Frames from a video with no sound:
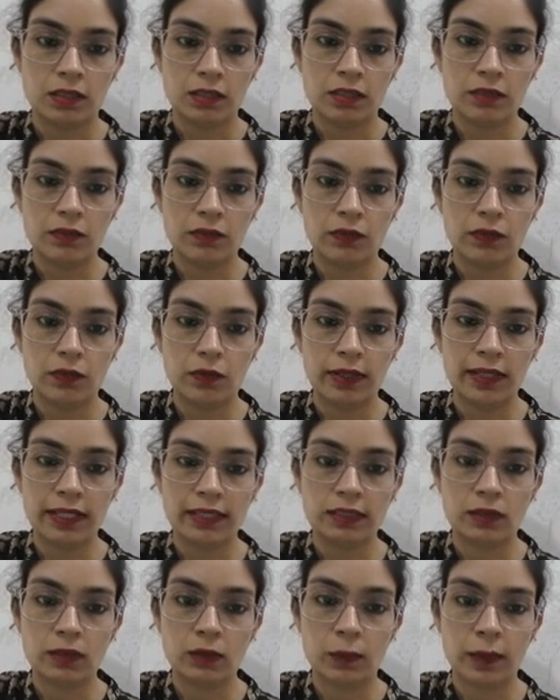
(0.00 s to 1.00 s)
See
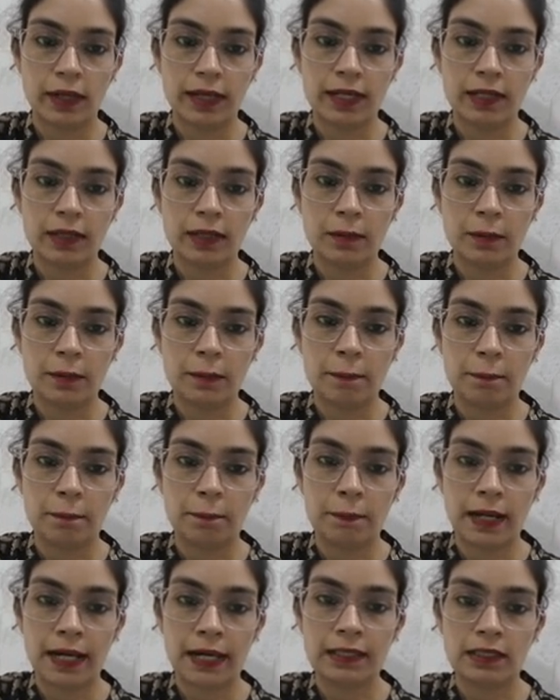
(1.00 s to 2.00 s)
4x square
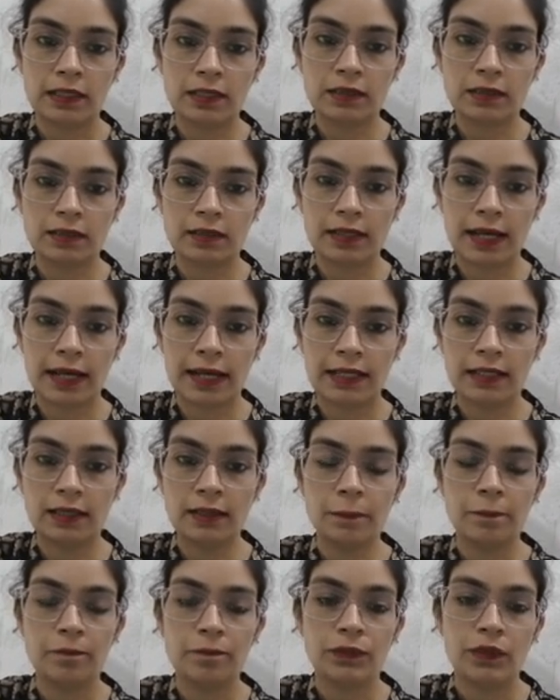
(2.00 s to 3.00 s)
minus
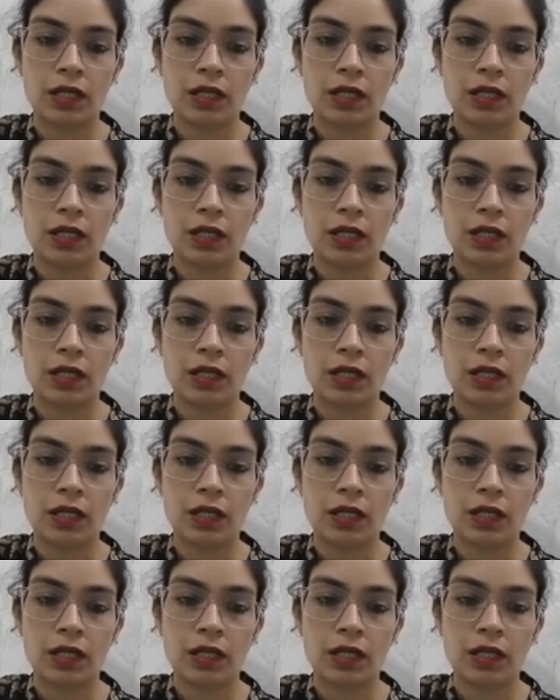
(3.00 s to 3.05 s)
9.